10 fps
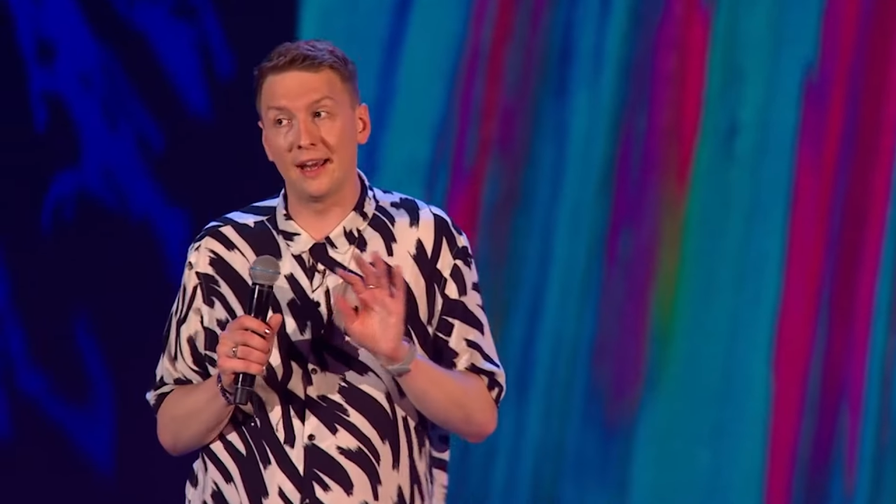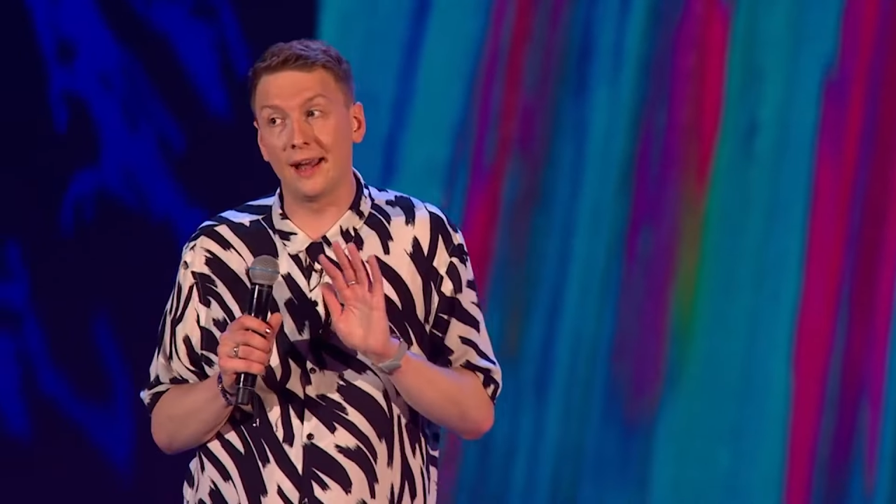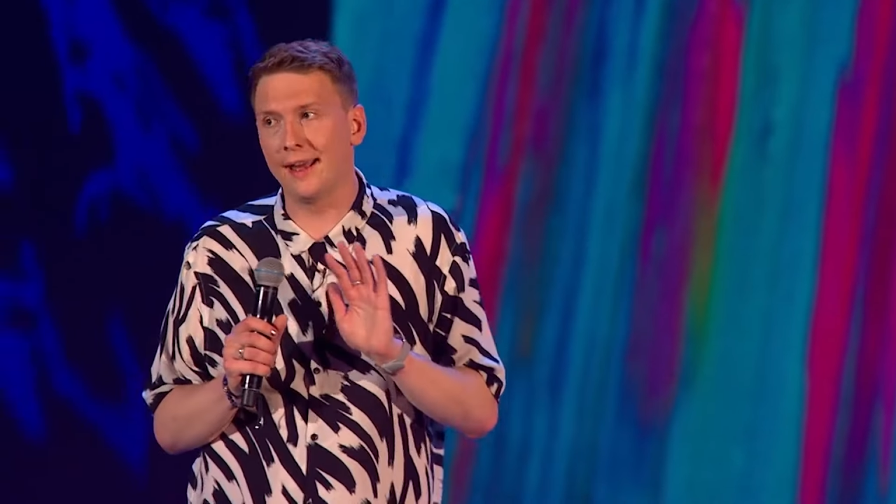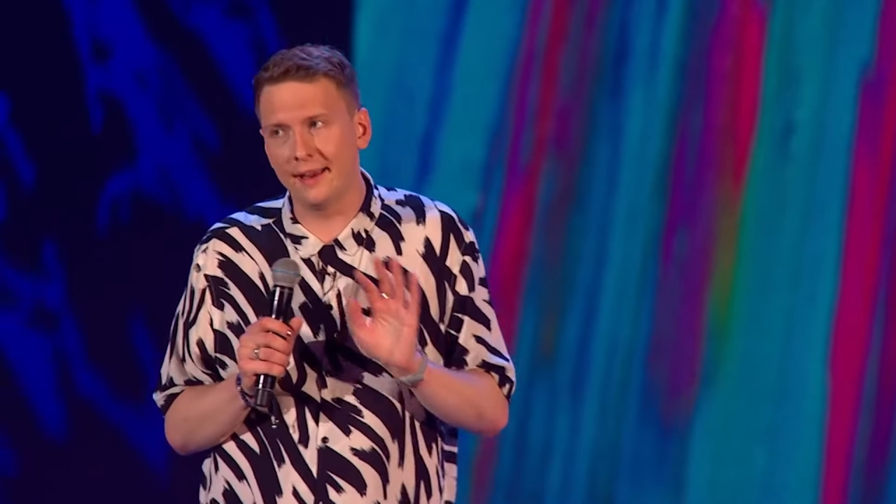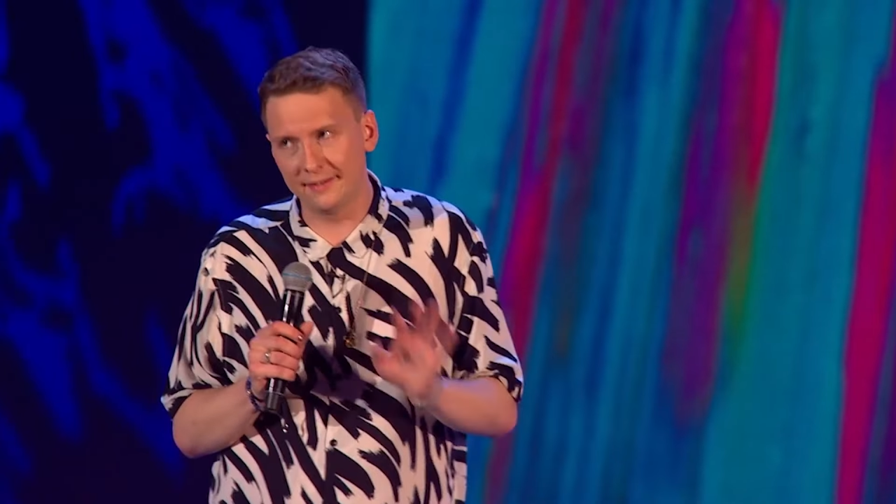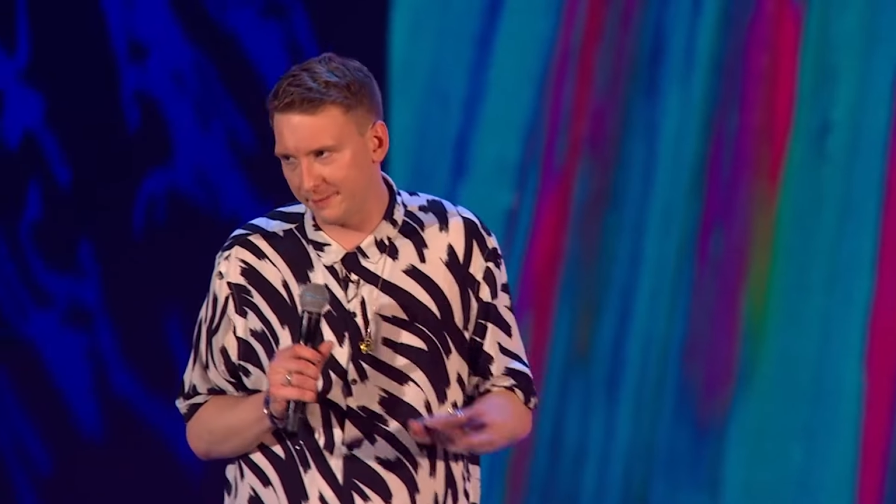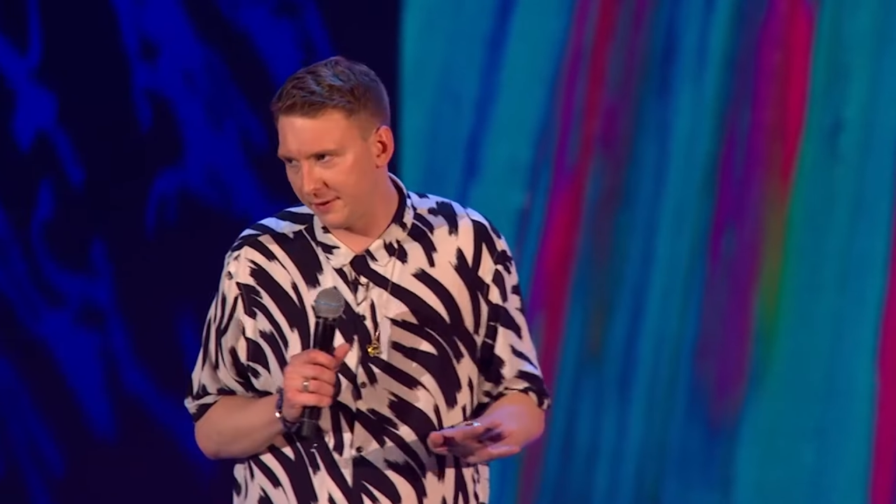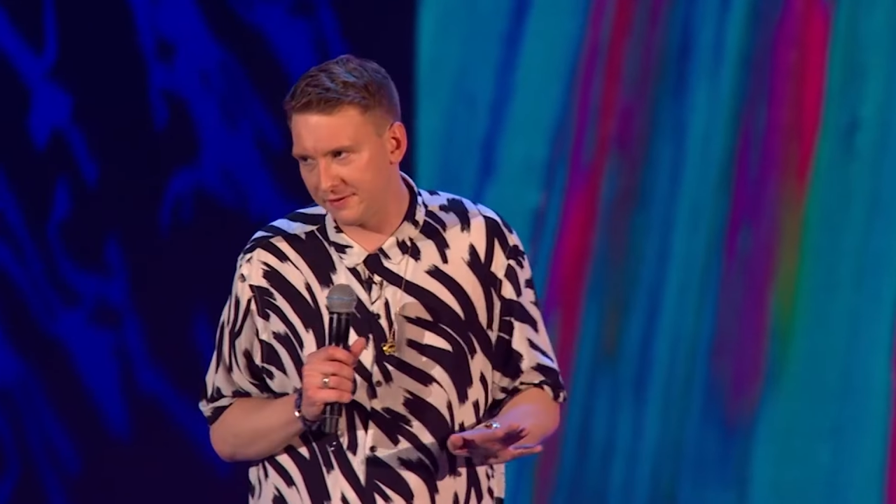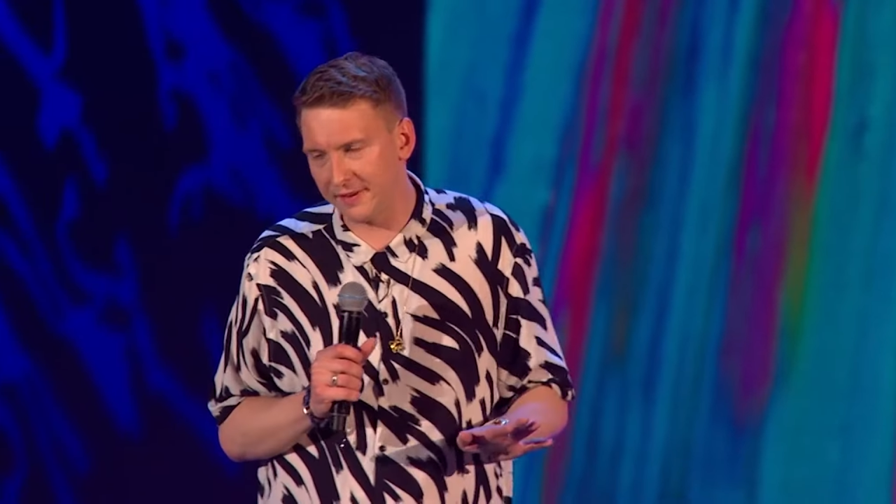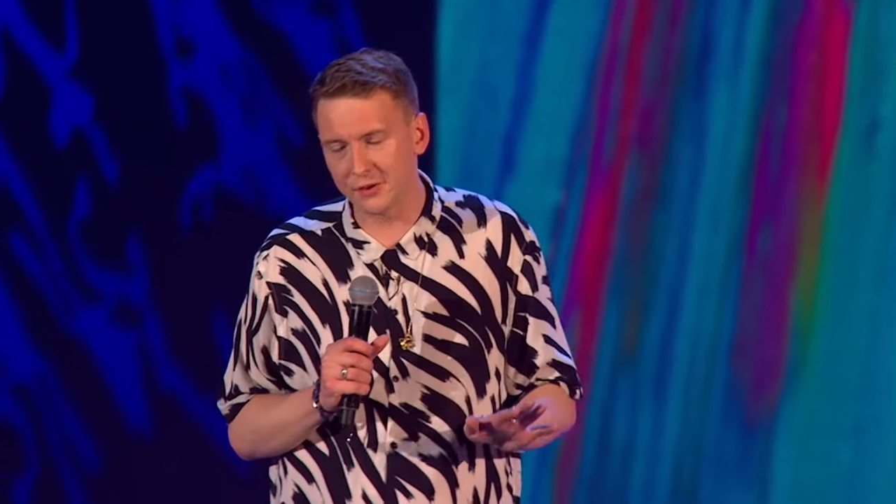and I hate a
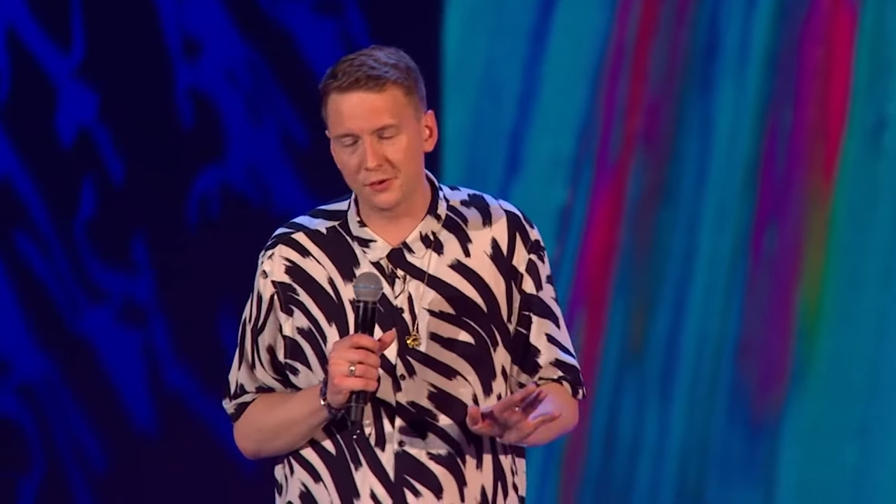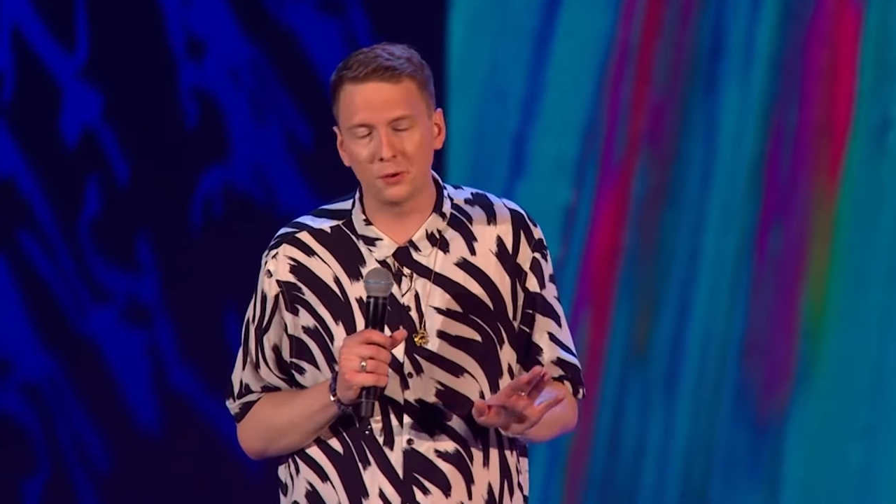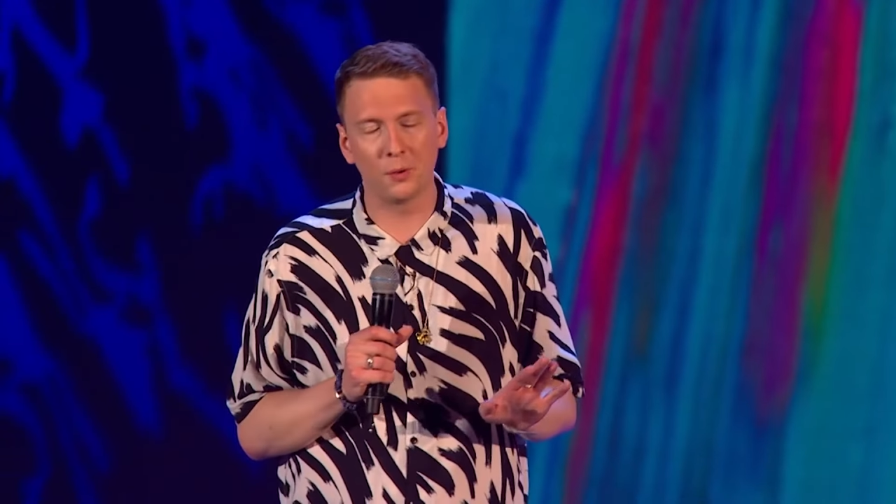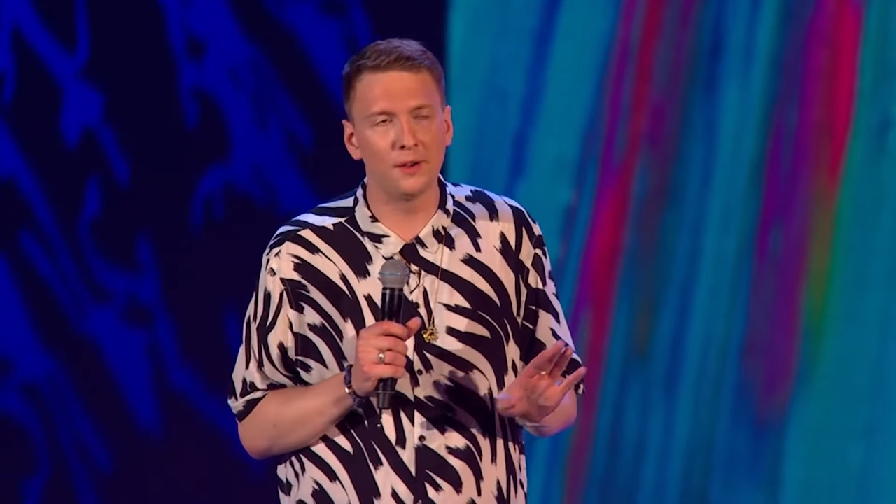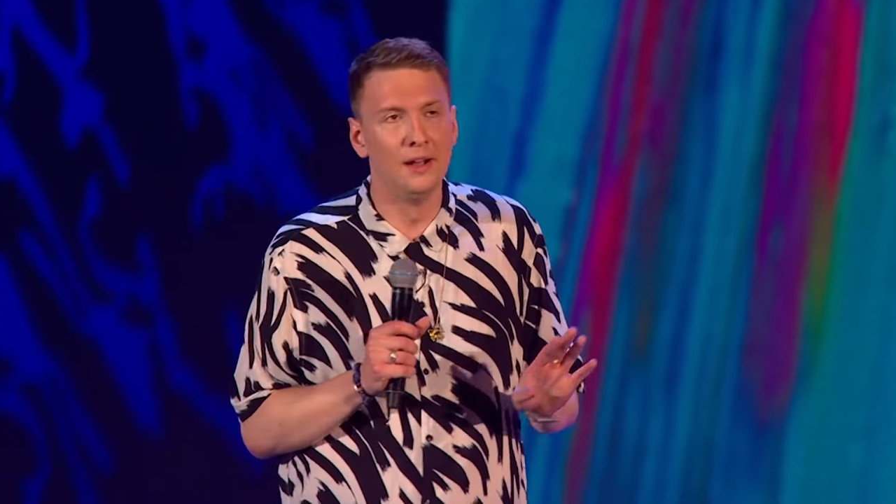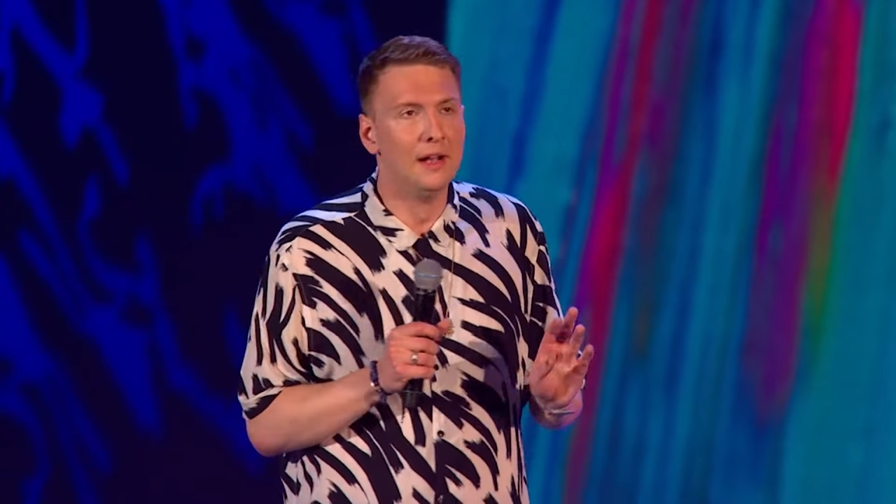motivational quote.